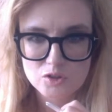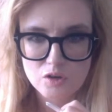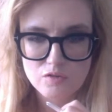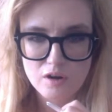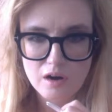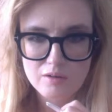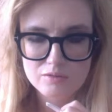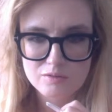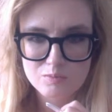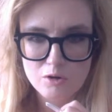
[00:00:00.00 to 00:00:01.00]
So
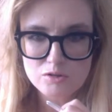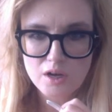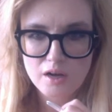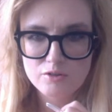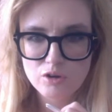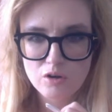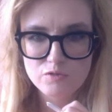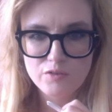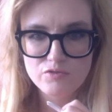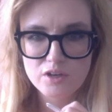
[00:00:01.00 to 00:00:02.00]
far, mostly 100, oh,
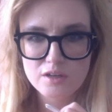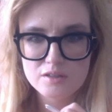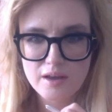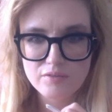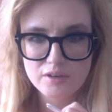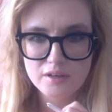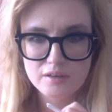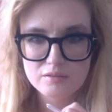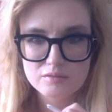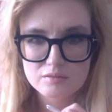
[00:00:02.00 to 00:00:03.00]
50,
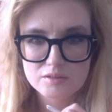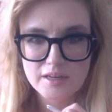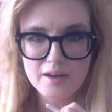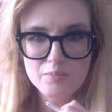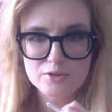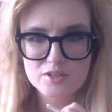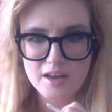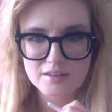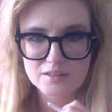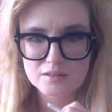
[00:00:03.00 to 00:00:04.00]
70,
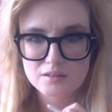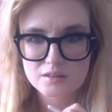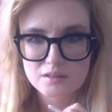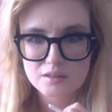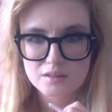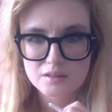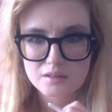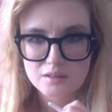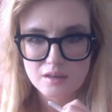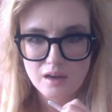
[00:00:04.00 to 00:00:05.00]
10%.
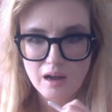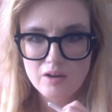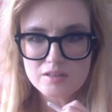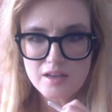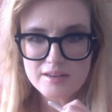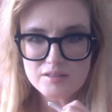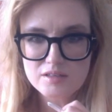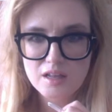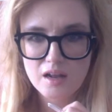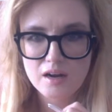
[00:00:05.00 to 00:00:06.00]
Oh, it's nice to
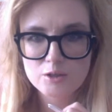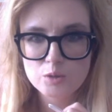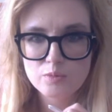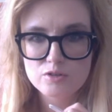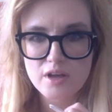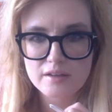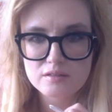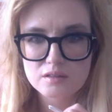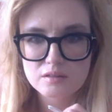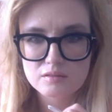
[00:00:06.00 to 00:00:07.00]
see a lot of
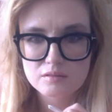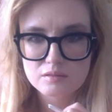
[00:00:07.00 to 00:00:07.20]
100%.